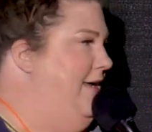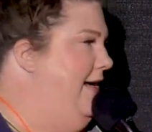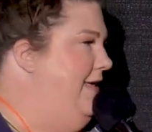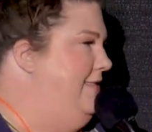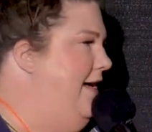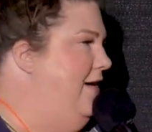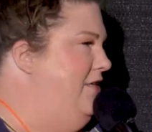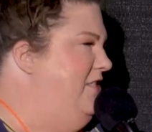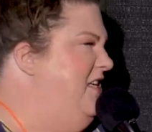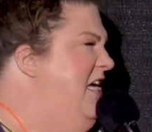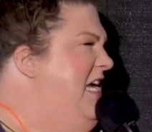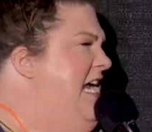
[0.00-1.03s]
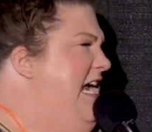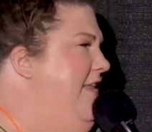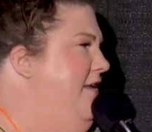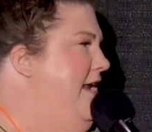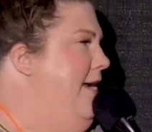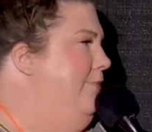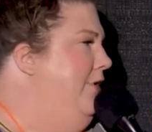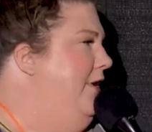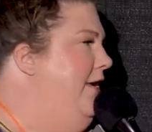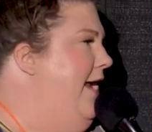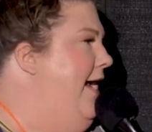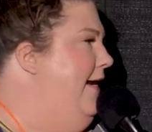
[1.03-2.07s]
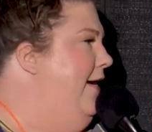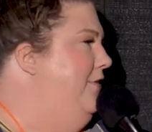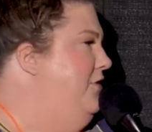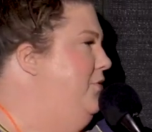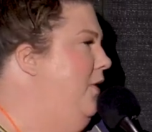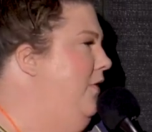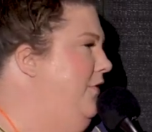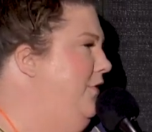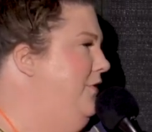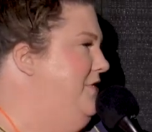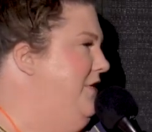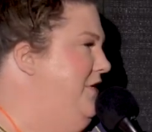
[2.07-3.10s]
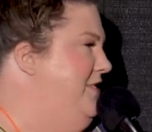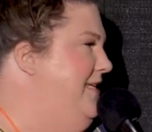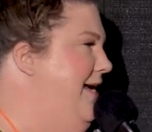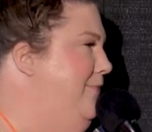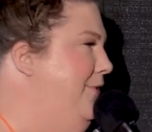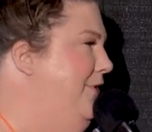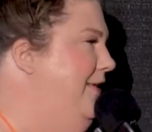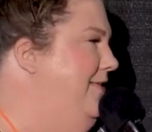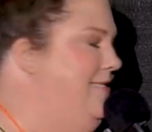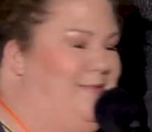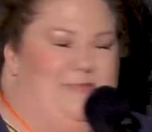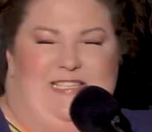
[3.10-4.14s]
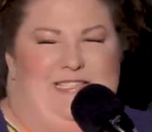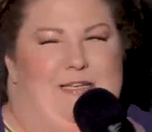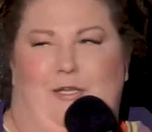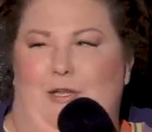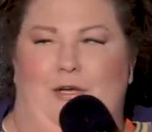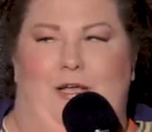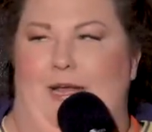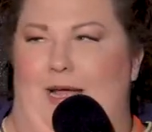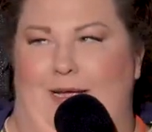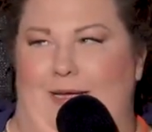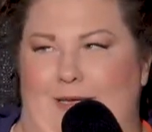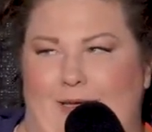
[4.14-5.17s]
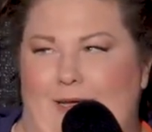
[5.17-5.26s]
You guys out just in the neighborhood hanging out with the 12-year-olds on your skateboards, and I'm still looking at you